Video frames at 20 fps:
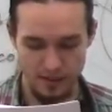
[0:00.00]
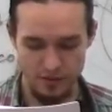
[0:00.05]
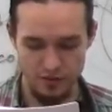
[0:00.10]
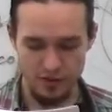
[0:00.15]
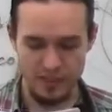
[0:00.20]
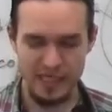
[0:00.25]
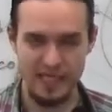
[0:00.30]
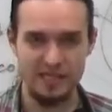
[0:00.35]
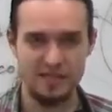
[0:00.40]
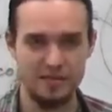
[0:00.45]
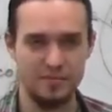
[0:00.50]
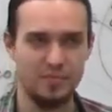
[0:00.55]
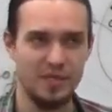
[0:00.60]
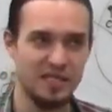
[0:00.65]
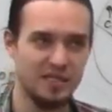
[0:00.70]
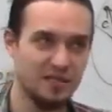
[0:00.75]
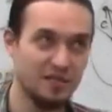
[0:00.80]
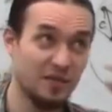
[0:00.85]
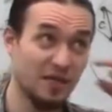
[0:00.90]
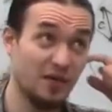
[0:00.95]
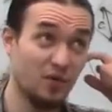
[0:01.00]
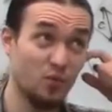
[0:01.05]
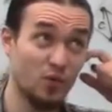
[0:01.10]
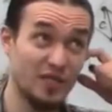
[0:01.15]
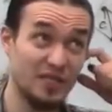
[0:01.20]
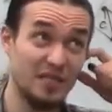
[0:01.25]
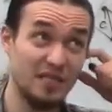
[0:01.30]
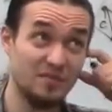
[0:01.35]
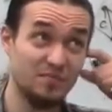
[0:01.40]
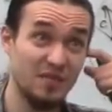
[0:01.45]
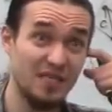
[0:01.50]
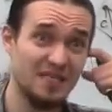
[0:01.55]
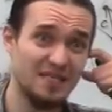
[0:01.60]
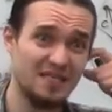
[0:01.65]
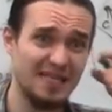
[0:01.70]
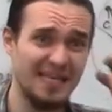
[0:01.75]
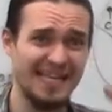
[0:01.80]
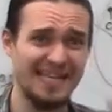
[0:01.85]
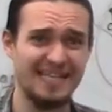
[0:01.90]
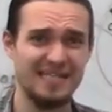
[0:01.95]
you can basically, what that
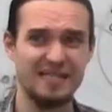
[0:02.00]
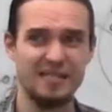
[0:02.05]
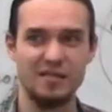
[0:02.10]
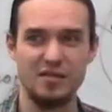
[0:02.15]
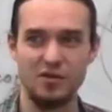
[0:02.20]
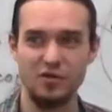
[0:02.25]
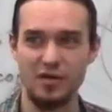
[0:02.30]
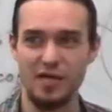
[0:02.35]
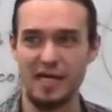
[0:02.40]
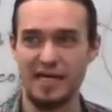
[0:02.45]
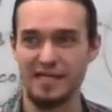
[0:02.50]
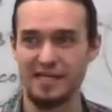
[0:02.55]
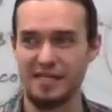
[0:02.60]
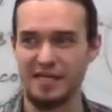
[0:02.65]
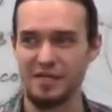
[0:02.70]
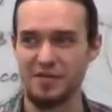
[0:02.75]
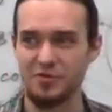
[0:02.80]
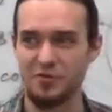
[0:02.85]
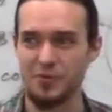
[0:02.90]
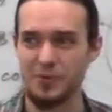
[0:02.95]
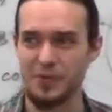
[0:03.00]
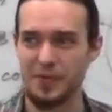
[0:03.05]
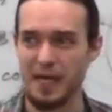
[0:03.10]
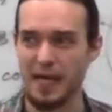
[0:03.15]
means is you can ignore